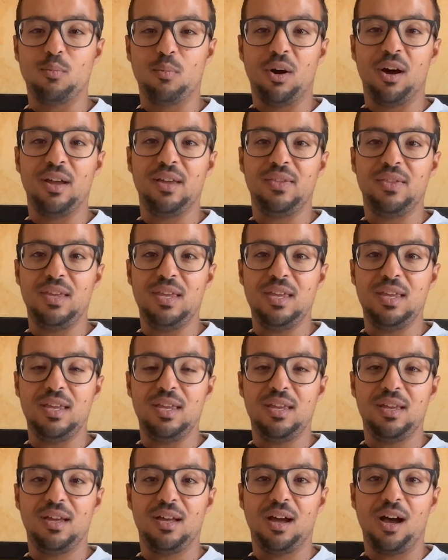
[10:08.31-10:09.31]
buy
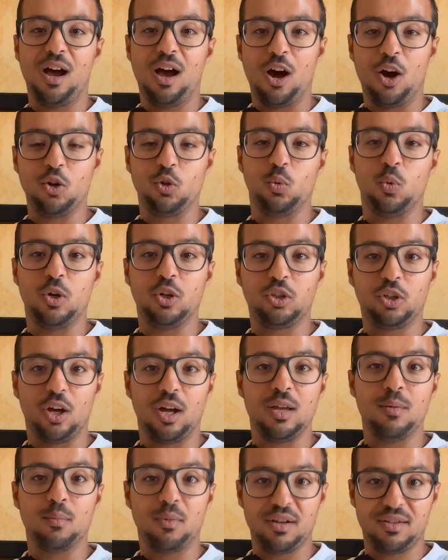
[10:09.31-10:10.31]
the hardware
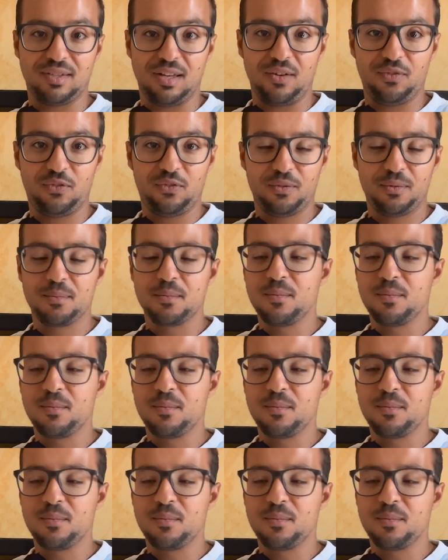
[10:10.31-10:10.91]
time myself.